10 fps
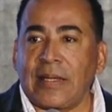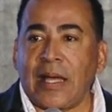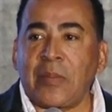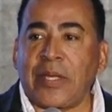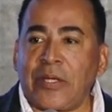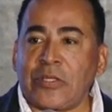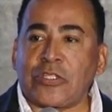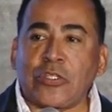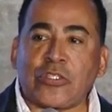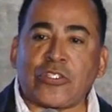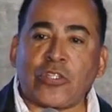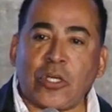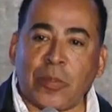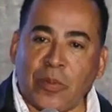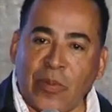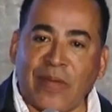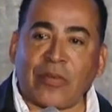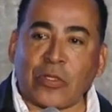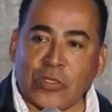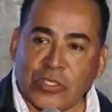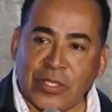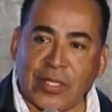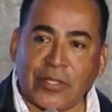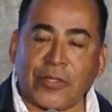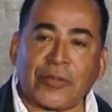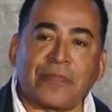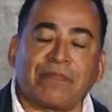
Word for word: I'm here to stir up a revolution in you,